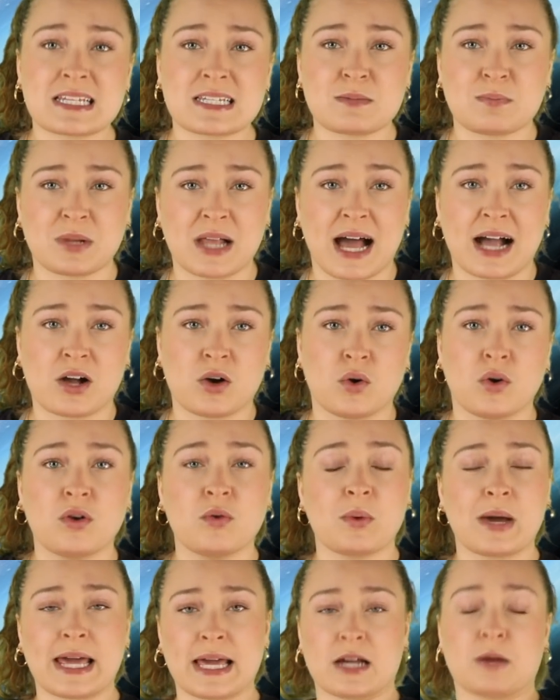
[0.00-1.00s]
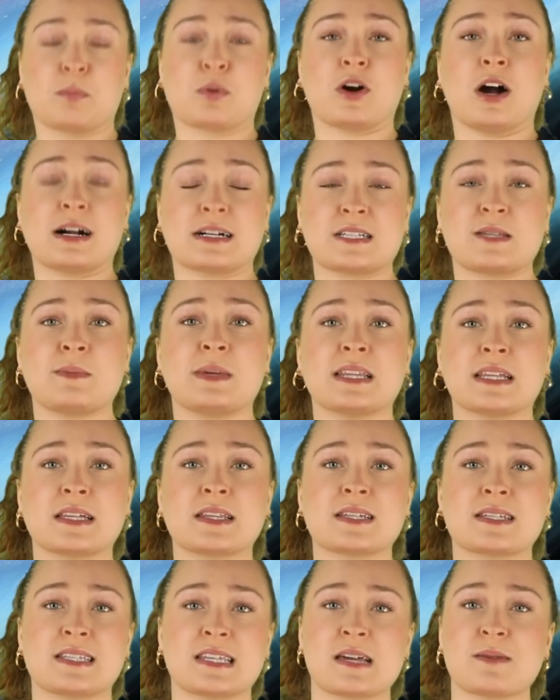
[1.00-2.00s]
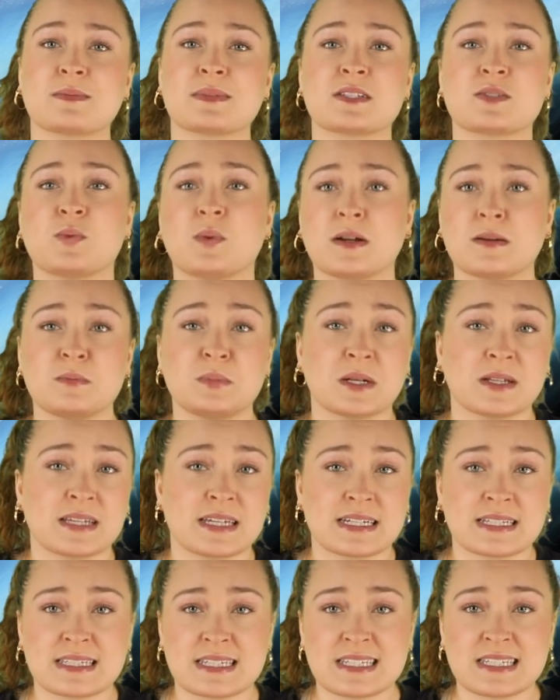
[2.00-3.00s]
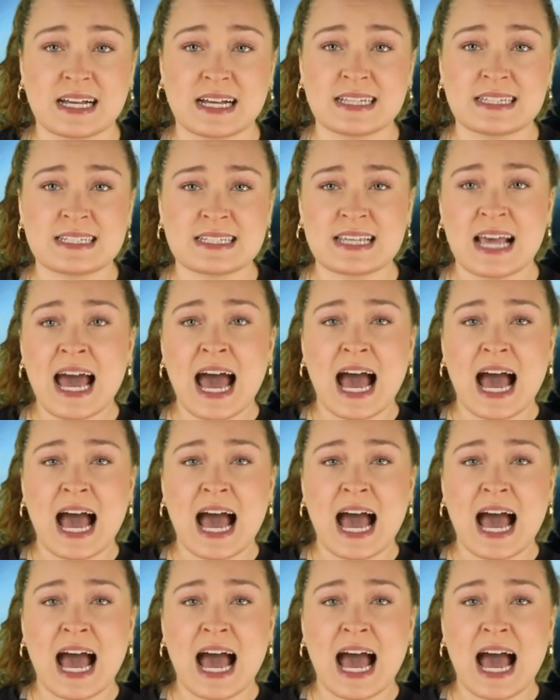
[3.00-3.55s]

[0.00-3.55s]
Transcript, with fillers: this black hole weighing approximately the same as 1 billion suns,